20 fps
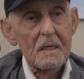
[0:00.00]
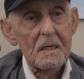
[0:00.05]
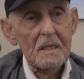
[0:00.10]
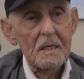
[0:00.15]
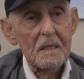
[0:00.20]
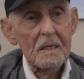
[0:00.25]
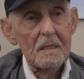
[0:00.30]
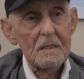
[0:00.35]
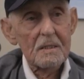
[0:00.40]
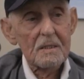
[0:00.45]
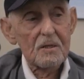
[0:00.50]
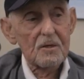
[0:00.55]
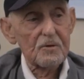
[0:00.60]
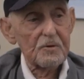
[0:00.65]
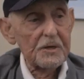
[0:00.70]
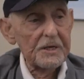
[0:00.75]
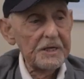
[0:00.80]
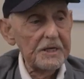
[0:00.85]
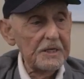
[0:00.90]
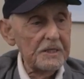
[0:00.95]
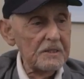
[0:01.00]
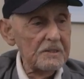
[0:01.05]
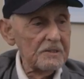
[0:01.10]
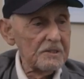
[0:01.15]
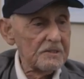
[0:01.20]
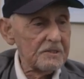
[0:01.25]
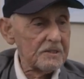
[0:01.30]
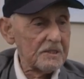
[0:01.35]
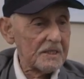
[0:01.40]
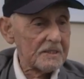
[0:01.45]
uh,
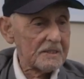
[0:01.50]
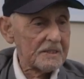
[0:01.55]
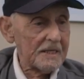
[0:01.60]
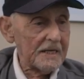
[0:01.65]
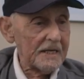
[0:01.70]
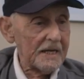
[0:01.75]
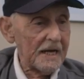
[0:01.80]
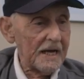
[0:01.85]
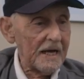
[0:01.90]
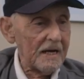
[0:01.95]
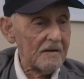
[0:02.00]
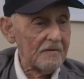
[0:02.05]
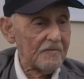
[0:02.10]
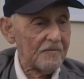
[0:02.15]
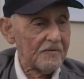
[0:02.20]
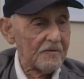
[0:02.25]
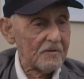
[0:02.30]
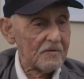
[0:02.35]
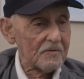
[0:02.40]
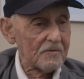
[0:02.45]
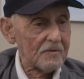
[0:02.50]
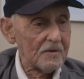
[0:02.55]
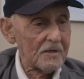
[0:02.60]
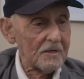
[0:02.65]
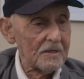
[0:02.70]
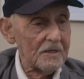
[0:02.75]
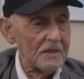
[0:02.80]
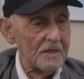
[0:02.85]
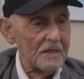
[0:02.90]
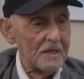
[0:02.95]
greens that they had
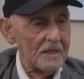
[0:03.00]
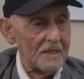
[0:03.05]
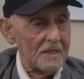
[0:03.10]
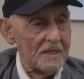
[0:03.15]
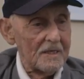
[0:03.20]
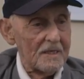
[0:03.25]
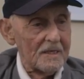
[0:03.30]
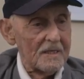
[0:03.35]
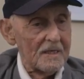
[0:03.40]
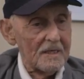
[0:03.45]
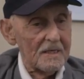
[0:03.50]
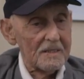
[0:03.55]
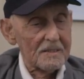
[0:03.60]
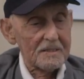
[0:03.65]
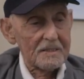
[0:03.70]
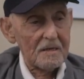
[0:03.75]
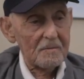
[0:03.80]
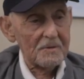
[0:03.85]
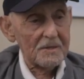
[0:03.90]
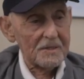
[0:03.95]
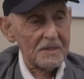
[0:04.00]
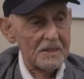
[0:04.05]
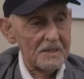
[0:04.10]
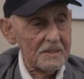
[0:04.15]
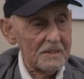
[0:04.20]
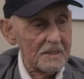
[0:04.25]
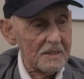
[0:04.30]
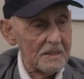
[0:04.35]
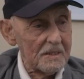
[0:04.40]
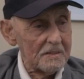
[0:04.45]
for uh, some of
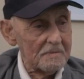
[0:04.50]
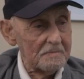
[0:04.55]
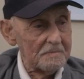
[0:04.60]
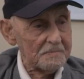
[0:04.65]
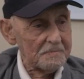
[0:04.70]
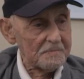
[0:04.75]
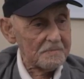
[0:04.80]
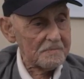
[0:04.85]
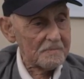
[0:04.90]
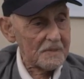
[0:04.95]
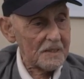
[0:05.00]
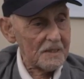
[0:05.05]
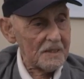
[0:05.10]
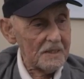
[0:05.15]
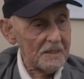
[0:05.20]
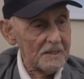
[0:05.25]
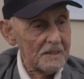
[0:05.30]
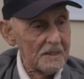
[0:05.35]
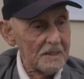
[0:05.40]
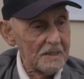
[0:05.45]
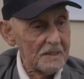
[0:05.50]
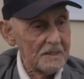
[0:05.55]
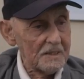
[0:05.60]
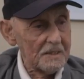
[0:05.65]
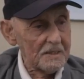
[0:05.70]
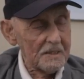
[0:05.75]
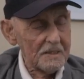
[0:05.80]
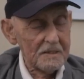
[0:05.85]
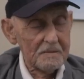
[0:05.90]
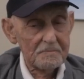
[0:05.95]
the, the, the,
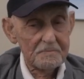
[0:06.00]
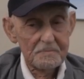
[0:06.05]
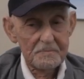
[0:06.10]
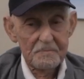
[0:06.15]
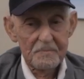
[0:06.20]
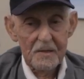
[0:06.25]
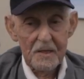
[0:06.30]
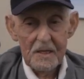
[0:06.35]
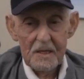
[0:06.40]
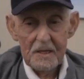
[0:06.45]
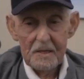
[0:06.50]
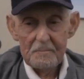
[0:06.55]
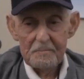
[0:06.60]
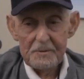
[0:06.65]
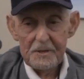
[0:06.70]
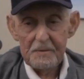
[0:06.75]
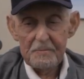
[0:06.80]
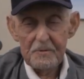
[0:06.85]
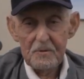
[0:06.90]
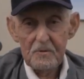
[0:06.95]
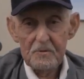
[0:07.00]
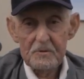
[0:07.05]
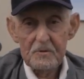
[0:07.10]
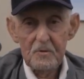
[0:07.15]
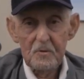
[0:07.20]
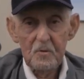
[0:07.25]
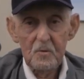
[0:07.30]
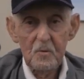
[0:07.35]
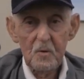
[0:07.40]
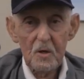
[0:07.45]
people who,
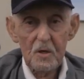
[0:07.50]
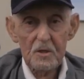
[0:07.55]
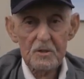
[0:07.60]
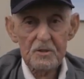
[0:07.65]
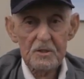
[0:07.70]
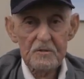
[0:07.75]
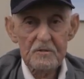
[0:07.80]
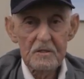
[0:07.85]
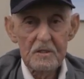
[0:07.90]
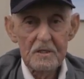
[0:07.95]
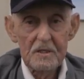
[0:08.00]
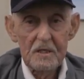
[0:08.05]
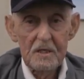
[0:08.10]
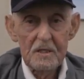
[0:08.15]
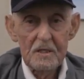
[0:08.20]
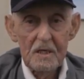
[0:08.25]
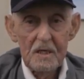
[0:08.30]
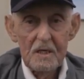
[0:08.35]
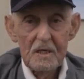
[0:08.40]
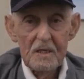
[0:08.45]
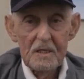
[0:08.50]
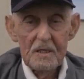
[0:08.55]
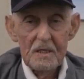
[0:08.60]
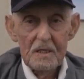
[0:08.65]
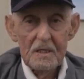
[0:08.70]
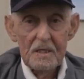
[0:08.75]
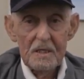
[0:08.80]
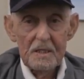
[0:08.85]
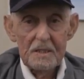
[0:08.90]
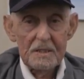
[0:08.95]
who worked
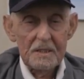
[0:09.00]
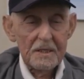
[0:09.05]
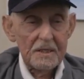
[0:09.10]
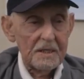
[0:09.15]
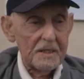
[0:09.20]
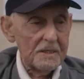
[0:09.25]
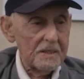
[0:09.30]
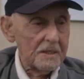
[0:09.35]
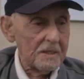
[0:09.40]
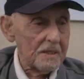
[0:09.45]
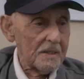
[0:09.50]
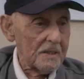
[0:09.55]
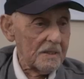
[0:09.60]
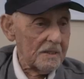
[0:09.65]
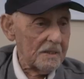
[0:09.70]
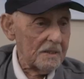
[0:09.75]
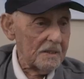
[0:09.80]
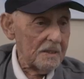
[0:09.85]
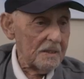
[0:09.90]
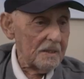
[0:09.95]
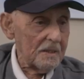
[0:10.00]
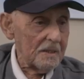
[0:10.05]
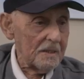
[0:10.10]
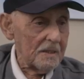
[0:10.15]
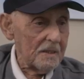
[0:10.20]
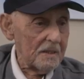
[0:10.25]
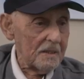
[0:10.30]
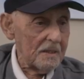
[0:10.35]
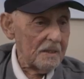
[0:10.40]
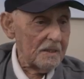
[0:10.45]
in the,
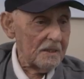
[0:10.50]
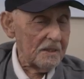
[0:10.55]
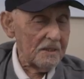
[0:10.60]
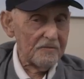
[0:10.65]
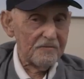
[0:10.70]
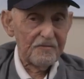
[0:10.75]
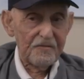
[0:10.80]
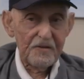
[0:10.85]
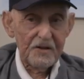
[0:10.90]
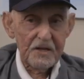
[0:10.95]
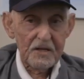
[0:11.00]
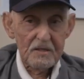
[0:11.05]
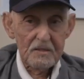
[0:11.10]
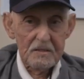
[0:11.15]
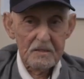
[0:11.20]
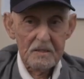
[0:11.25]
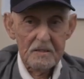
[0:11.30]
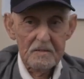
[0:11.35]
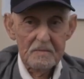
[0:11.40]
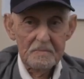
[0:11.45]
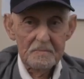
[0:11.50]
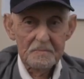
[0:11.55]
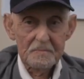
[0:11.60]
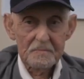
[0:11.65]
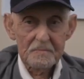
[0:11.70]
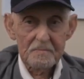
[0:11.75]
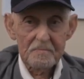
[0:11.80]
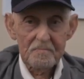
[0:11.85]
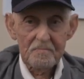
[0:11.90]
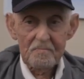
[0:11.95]
in the field.
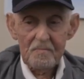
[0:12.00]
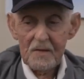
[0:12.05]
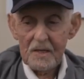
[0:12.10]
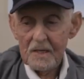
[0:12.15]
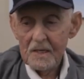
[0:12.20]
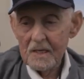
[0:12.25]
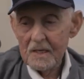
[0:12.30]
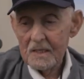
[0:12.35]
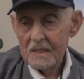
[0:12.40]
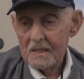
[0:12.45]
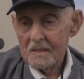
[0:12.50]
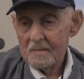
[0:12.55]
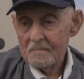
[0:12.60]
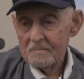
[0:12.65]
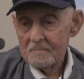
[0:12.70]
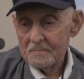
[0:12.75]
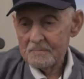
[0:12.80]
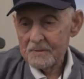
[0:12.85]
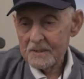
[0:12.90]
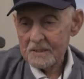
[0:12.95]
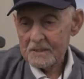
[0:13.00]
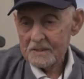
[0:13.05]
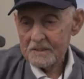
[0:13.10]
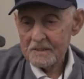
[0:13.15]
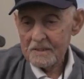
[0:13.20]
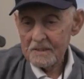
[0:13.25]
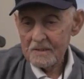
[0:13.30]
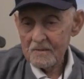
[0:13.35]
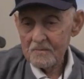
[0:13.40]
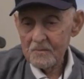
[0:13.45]

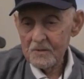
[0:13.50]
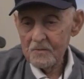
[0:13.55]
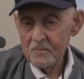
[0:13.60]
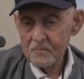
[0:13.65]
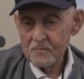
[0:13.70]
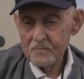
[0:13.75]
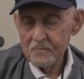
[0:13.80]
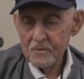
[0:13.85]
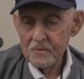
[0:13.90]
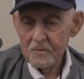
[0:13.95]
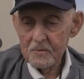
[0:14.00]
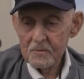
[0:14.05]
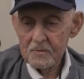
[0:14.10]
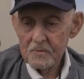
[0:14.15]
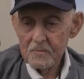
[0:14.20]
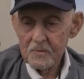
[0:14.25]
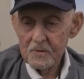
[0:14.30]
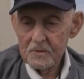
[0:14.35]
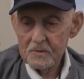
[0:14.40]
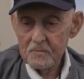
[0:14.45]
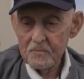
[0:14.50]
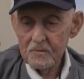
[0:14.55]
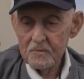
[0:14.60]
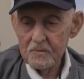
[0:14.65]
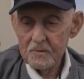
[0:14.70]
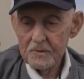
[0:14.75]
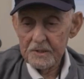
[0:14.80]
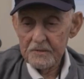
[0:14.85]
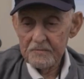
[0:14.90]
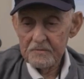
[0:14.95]
But we, we, were, we, we,
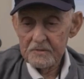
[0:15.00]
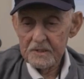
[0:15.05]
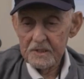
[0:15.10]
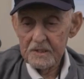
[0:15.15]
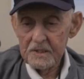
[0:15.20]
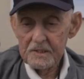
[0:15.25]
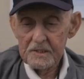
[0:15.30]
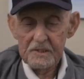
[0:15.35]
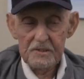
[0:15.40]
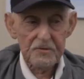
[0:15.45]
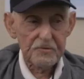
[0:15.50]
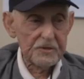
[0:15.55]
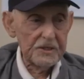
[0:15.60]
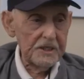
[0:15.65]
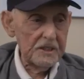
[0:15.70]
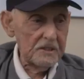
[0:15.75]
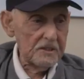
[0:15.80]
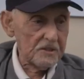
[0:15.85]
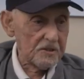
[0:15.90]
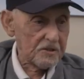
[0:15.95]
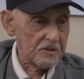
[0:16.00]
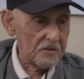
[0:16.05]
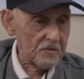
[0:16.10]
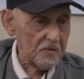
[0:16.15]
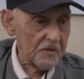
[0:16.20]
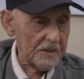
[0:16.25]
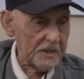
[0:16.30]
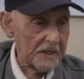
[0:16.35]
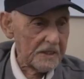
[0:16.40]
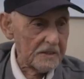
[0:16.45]
given these greens
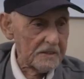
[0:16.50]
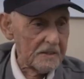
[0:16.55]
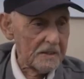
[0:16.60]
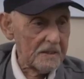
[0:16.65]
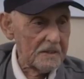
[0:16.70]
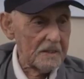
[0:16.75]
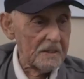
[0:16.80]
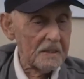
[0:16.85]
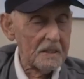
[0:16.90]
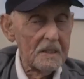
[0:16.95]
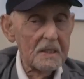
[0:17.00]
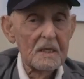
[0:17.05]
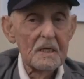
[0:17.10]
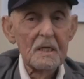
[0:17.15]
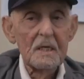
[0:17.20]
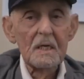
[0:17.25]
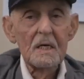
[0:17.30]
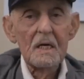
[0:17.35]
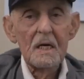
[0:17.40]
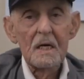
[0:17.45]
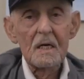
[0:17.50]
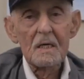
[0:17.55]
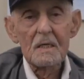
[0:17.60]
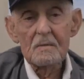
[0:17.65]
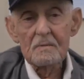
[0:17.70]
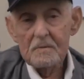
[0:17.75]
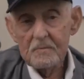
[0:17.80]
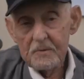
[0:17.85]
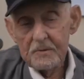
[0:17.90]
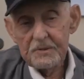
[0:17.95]
to wear, and
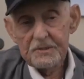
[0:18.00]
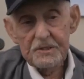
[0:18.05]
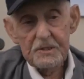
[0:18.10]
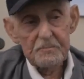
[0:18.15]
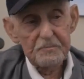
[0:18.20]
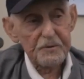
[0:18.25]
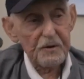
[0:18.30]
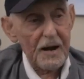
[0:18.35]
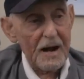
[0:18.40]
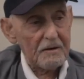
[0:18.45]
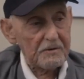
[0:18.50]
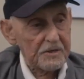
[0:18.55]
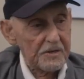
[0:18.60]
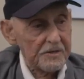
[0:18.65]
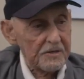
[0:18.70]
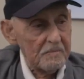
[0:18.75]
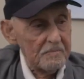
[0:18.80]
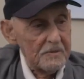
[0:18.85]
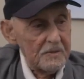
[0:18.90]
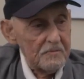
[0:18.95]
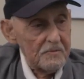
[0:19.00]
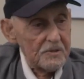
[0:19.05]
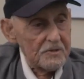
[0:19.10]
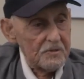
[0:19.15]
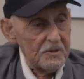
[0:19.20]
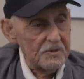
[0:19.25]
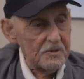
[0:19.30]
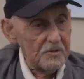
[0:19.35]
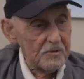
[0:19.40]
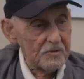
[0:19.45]
we were still proud of them. It was
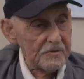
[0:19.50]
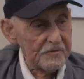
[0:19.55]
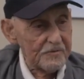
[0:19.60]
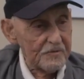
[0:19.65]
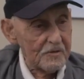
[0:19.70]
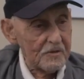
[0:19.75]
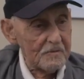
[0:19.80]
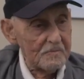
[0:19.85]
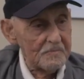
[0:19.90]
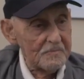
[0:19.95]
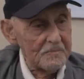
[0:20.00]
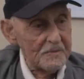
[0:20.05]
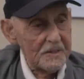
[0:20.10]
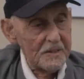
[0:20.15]
a uniform.